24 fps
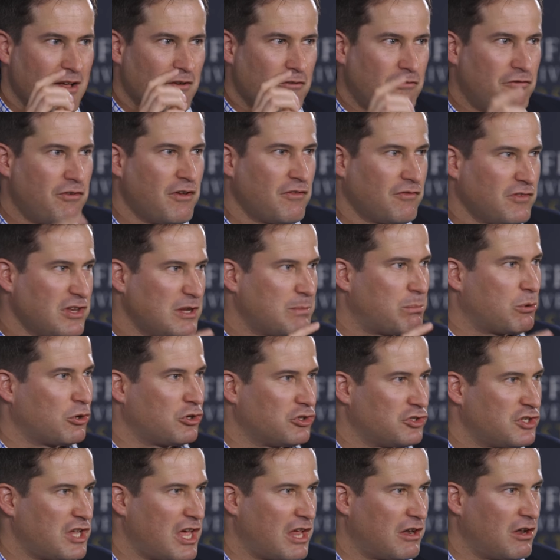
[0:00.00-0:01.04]

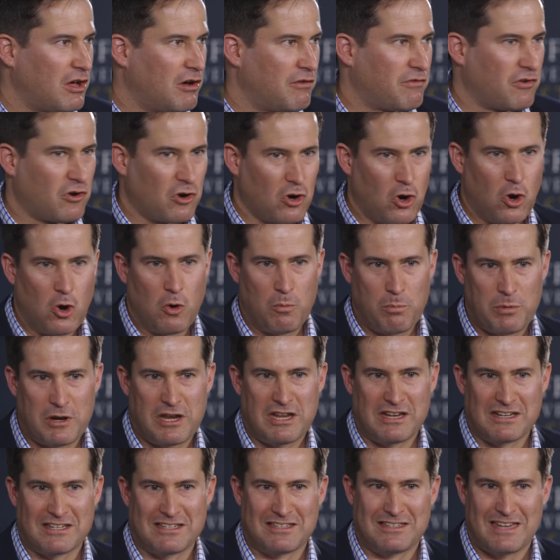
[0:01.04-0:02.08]
50% of her
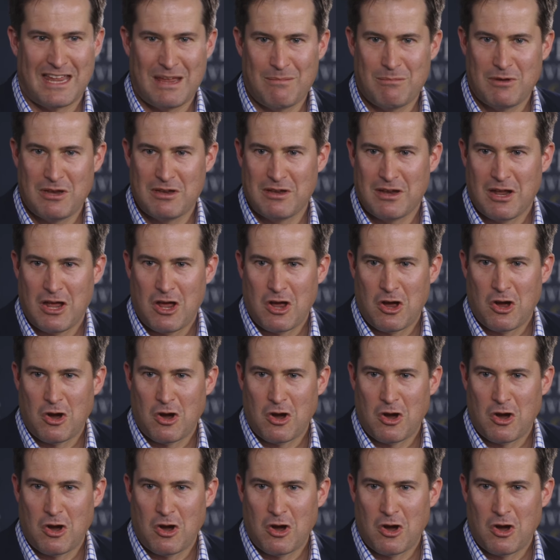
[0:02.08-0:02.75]
opening statement